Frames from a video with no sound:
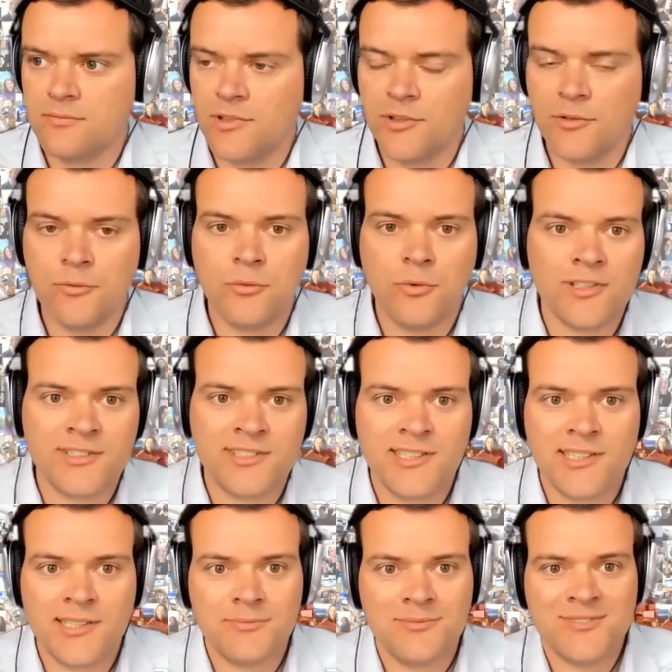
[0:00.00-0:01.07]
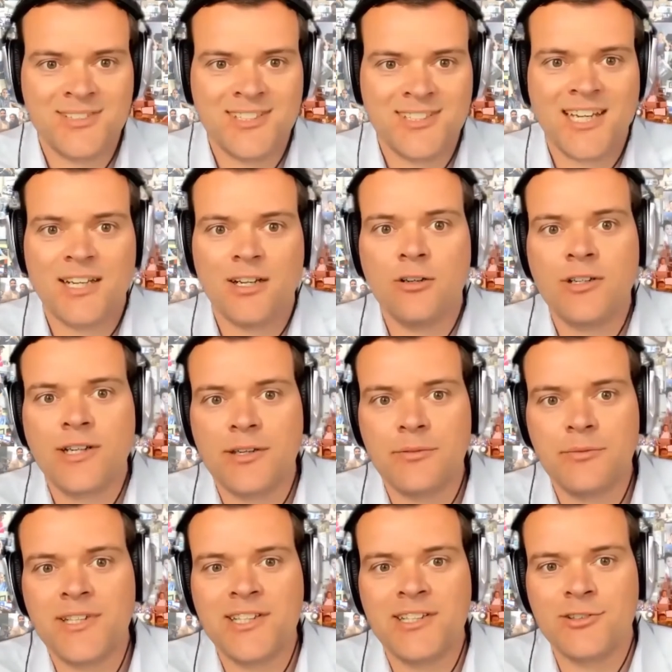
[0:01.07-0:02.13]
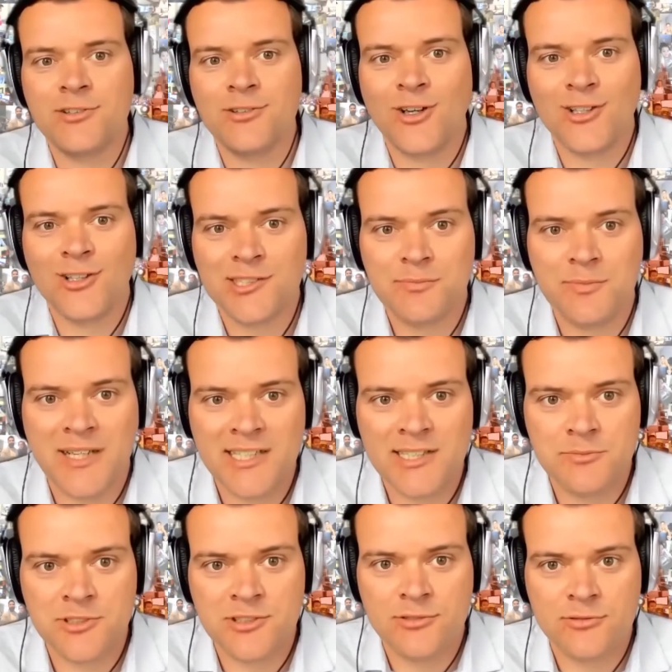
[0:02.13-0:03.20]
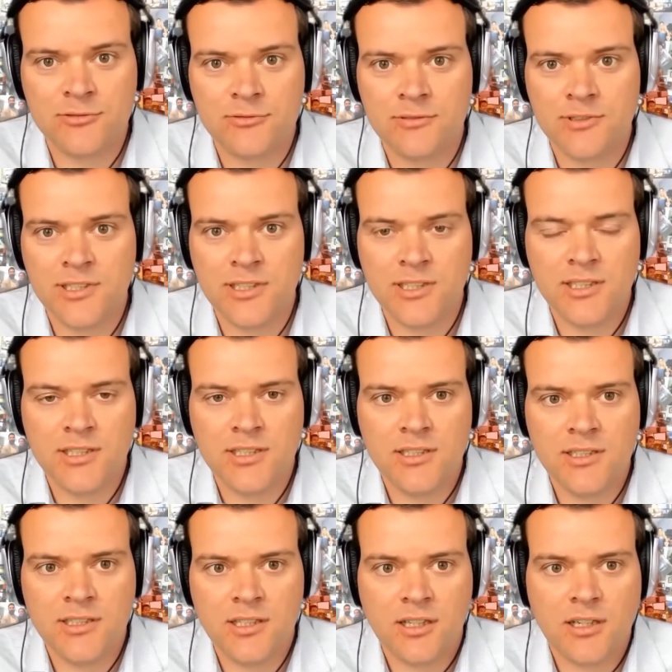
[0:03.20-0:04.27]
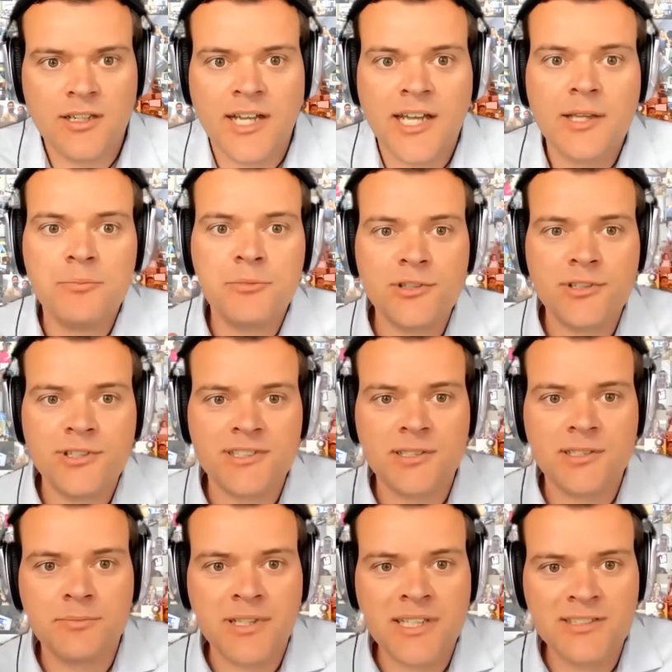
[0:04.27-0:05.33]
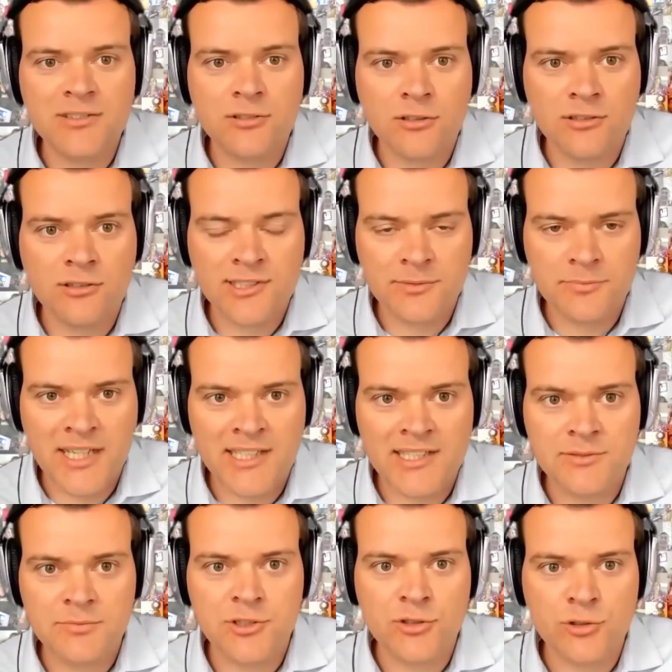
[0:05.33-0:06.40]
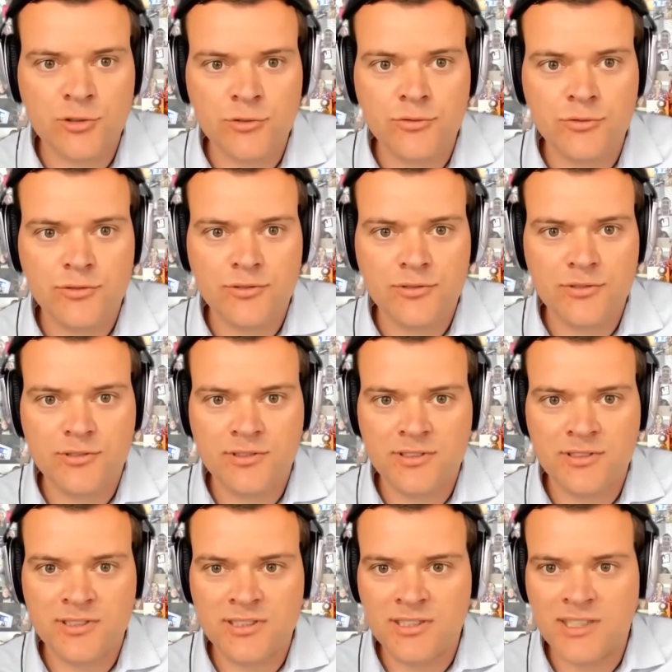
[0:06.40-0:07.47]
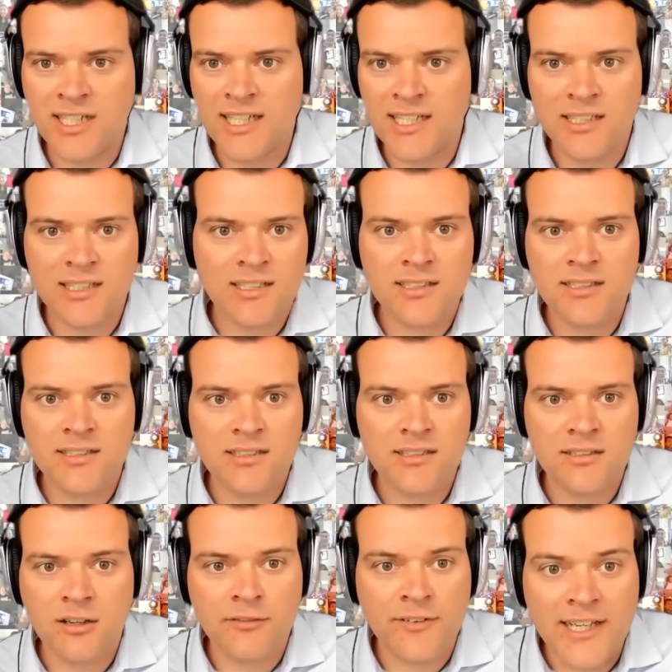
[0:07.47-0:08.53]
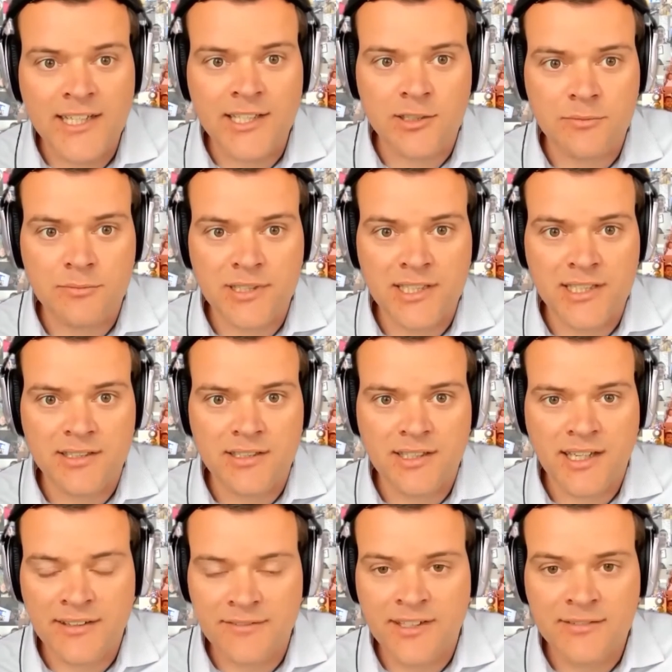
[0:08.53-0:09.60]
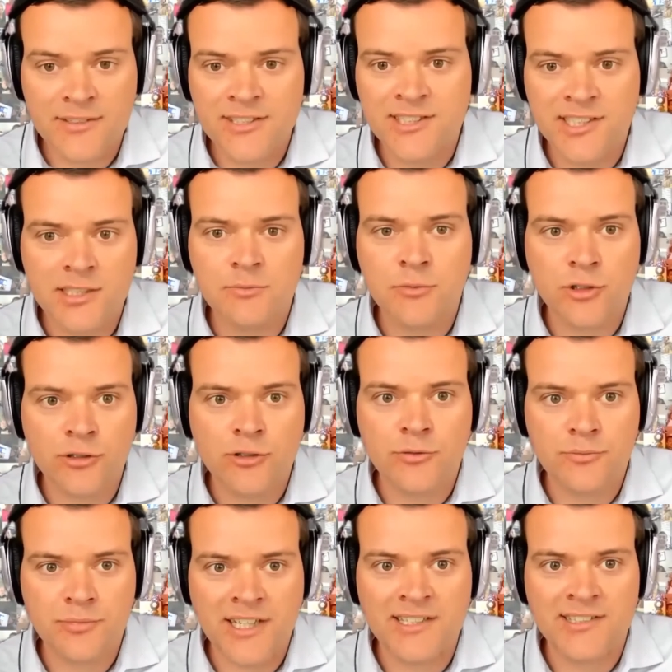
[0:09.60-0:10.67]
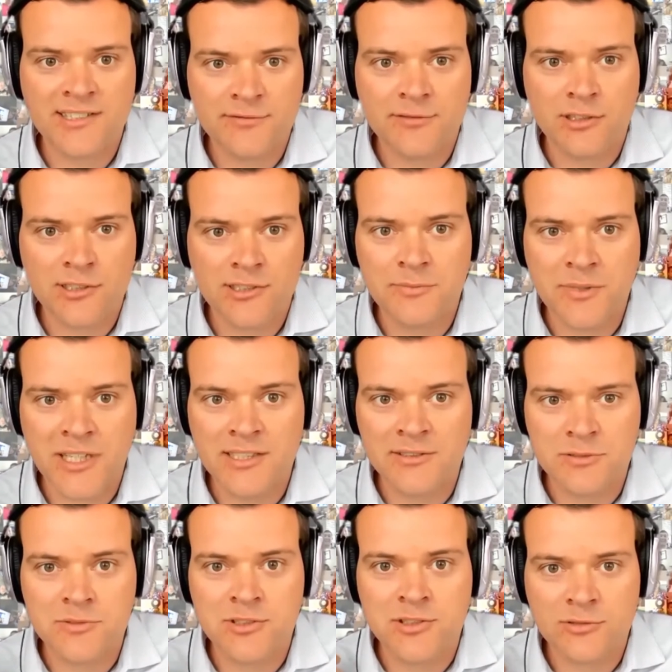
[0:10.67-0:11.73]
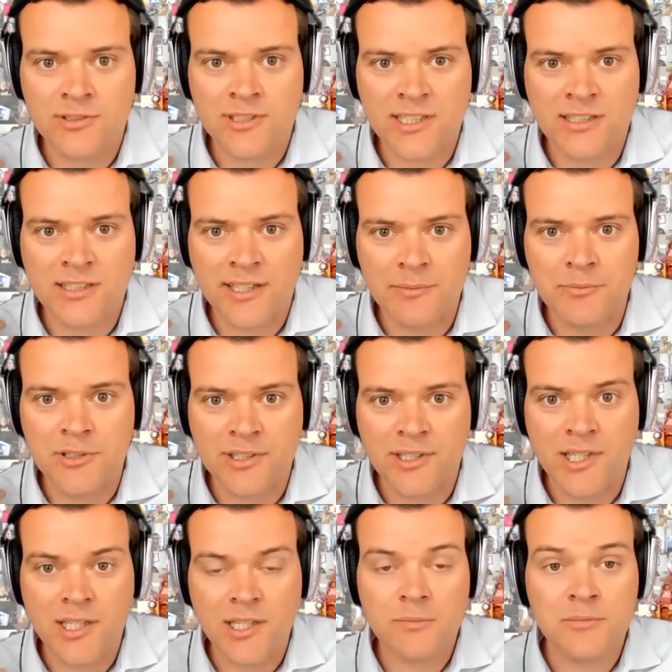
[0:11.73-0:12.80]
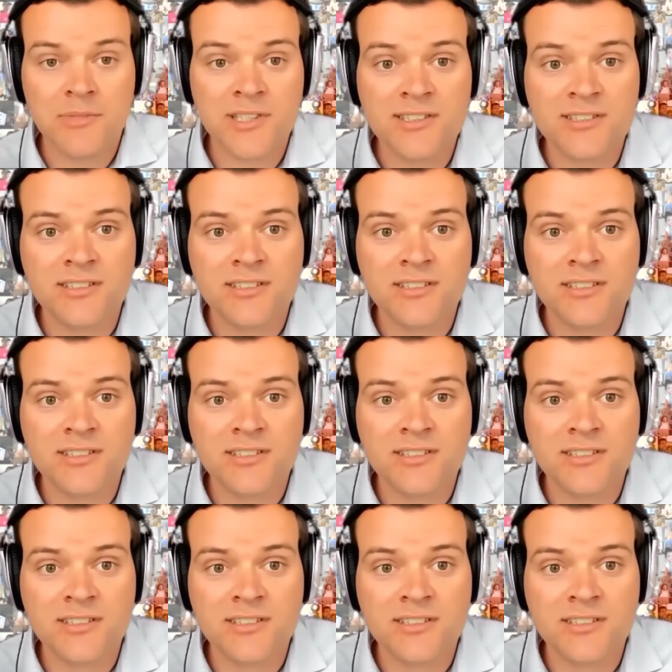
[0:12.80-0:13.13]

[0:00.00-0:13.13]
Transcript: one team said, okay, we need a knowledge management tool. Our handbook is the best knowledge management tool of any company. I've never seen a more comprehensive knowledge management tool than our handbook, but